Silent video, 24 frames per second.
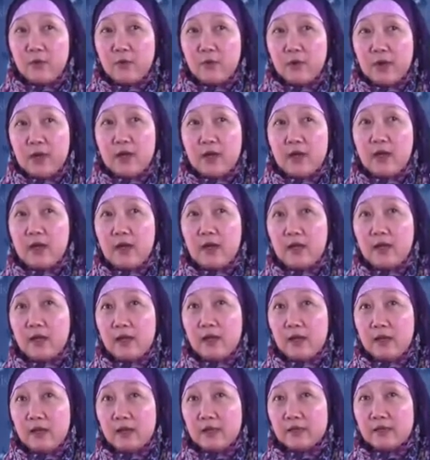So
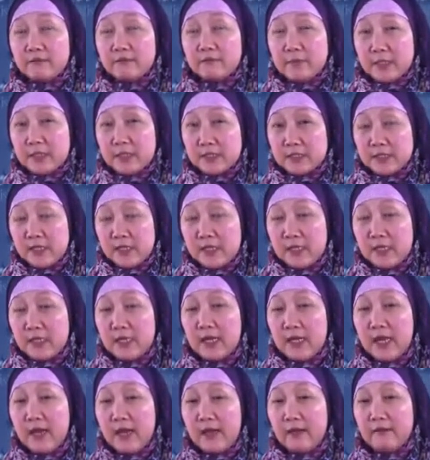Allah gave me a
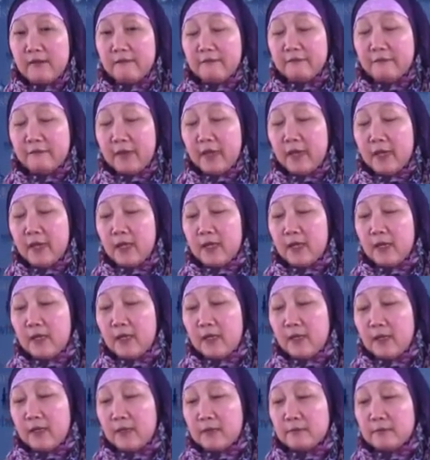second life,
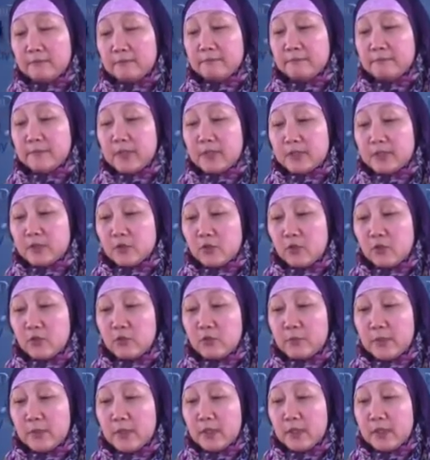and they
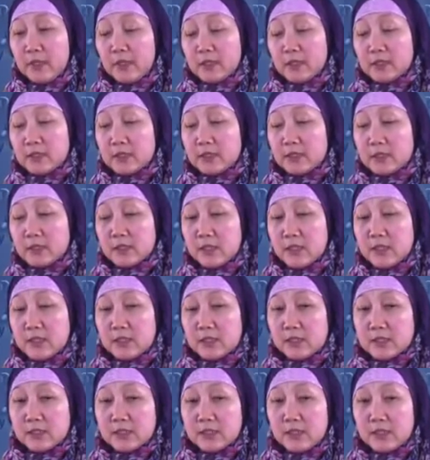told me that
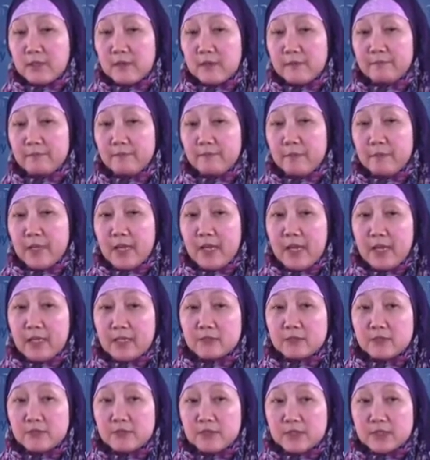since my
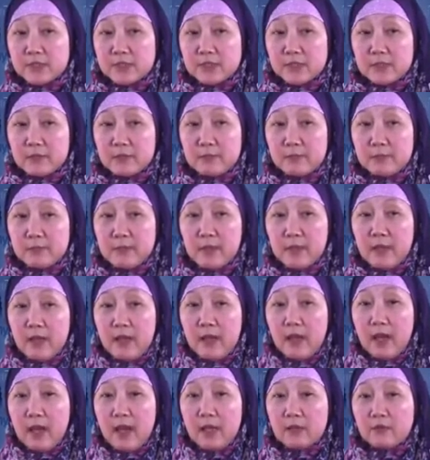aneurysm,
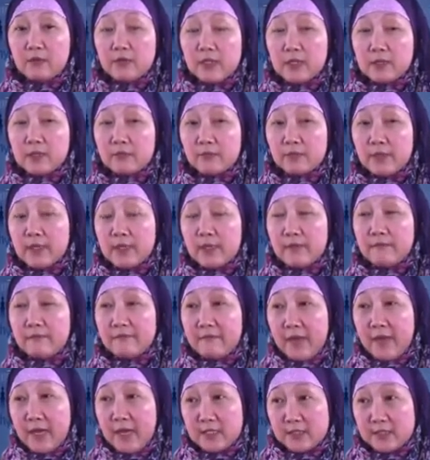I could not
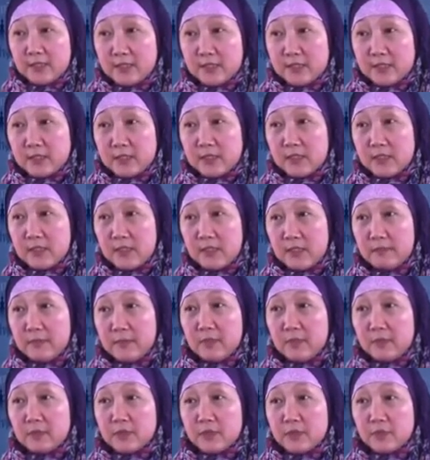really fast,
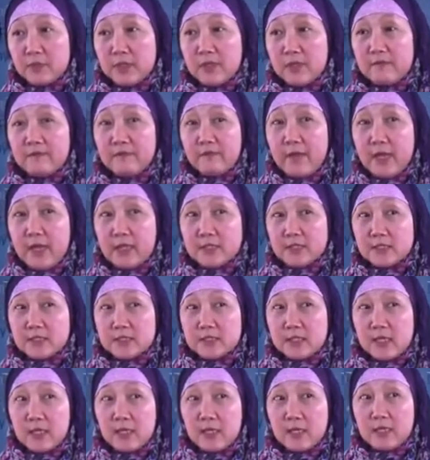because when I
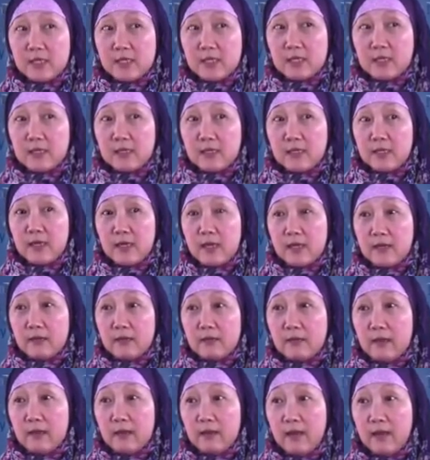fast, I
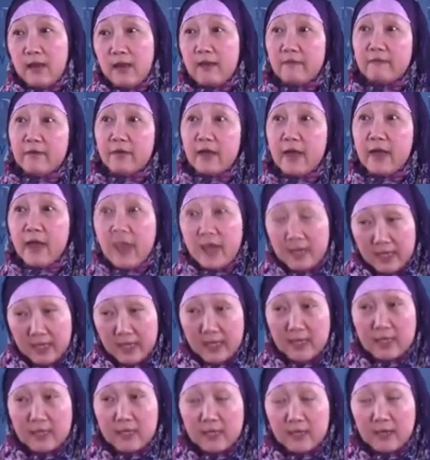kind of have a
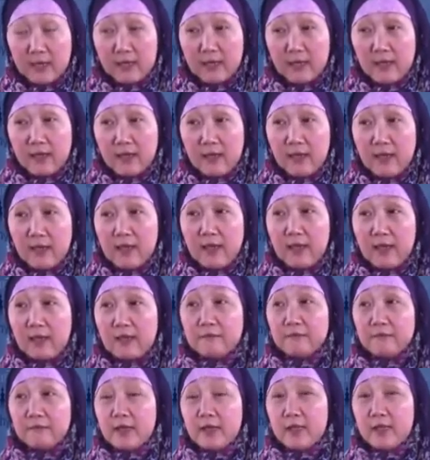headache.
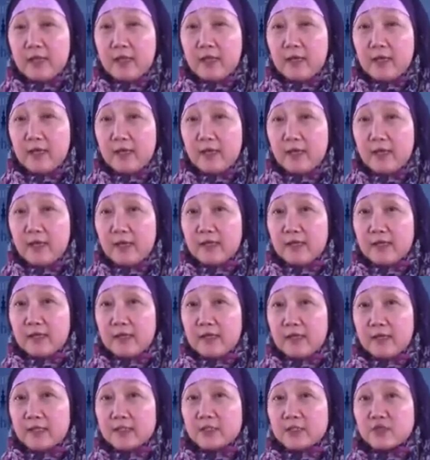If you had a headache, then
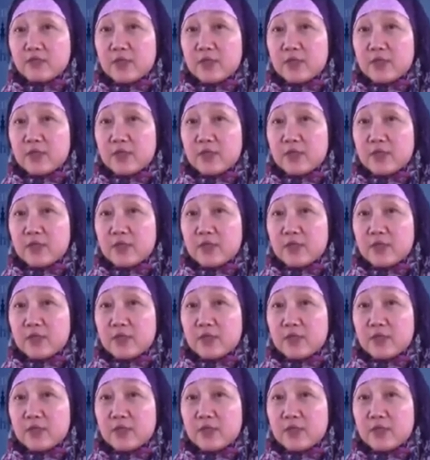it